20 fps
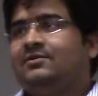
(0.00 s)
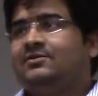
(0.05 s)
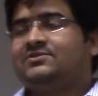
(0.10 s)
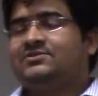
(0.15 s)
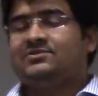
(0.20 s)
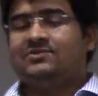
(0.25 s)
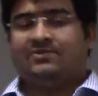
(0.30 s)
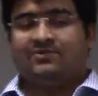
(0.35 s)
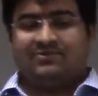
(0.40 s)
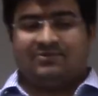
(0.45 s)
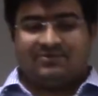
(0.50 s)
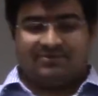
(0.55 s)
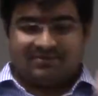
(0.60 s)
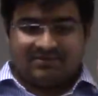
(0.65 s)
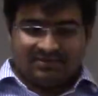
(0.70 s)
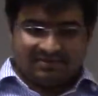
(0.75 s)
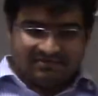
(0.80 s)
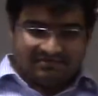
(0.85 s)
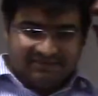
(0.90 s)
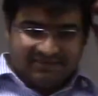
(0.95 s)
So
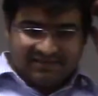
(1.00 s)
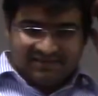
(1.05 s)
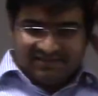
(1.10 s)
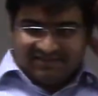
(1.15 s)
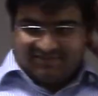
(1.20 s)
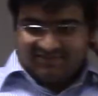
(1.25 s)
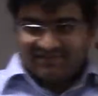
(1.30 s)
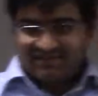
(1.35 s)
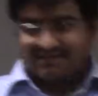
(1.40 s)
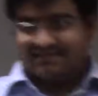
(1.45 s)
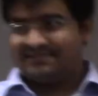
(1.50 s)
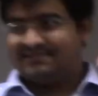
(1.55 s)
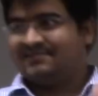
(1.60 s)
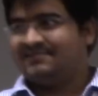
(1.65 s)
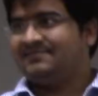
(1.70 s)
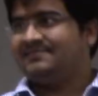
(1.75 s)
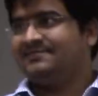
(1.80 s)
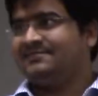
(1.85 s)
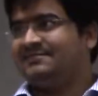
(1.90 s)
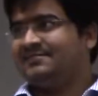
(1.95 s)
belief
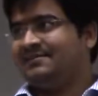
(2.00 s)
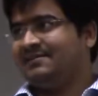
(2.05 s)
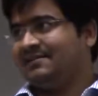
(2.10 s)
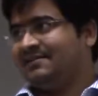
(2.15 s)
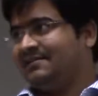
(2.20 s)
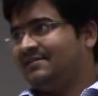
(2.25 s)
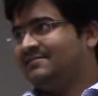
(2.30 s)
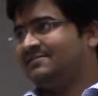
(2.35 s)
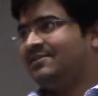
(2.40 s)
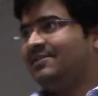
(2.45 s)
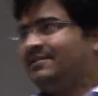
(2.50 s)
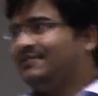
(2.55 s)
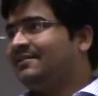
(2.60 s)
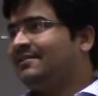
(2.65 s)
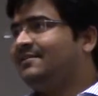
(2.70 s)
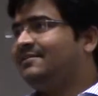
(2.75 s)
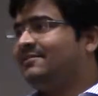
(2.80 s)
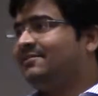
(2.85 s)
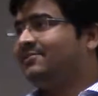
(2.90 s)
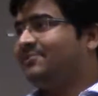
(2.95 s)
states, is not
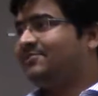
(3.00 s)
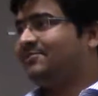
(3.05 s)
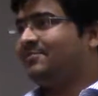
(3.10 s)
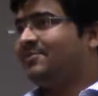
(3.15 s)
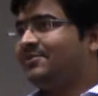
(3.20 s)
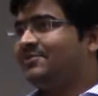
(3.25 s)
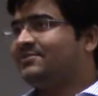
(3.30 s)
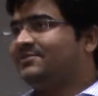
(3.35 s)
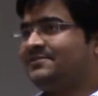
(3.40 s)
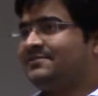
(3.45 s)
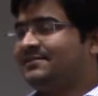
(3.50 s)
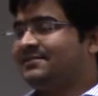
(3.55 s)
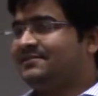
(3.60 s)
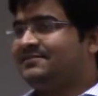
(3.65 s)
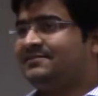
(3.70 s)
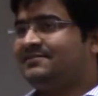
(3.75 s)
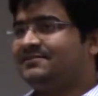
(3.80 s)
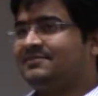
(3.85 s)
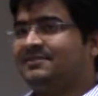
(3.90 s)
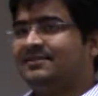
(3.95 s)
related to tomorrow's
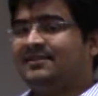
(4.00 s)
test.